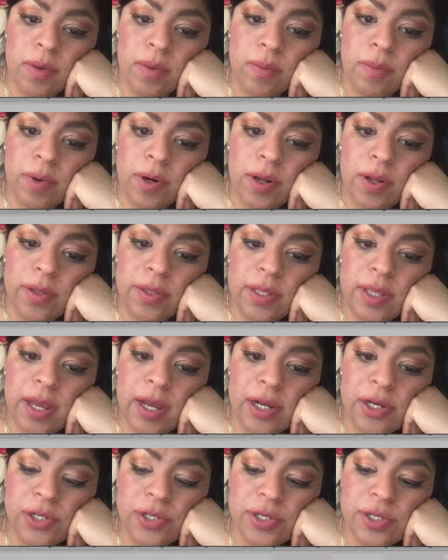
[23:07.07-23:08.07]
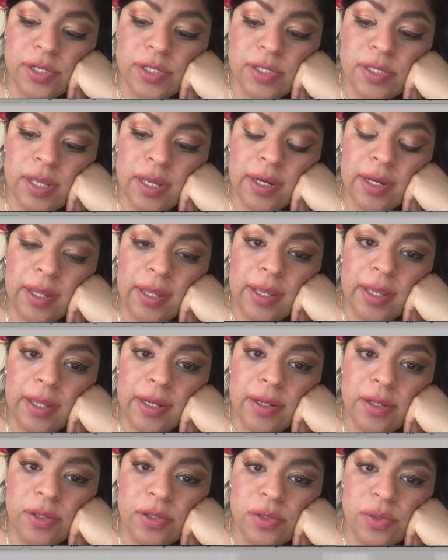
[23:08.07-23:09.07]
where all the action is kind of
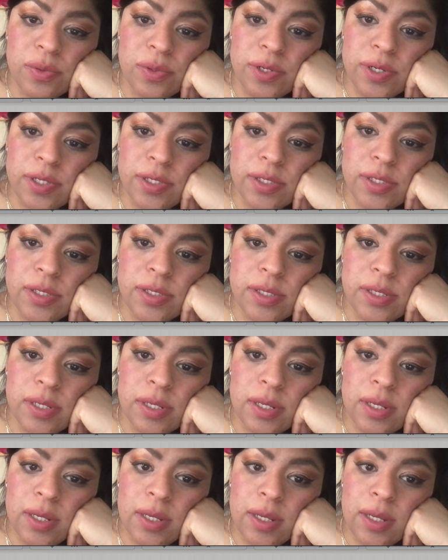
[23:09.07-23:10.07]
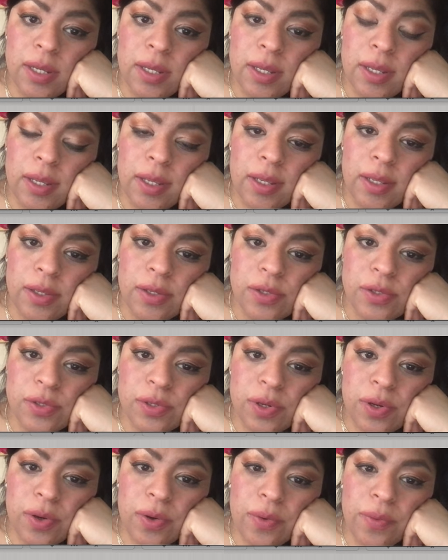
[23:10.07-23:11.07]
headed towards.
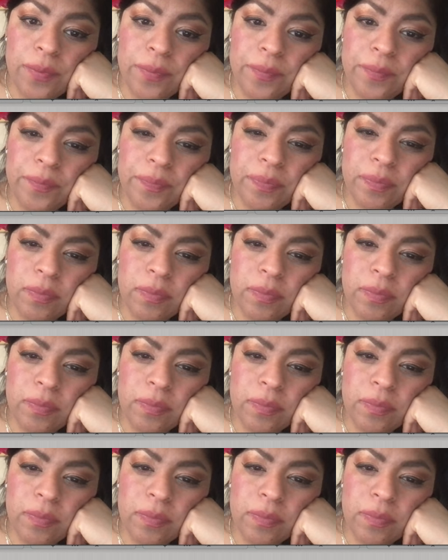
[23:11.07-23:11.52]
So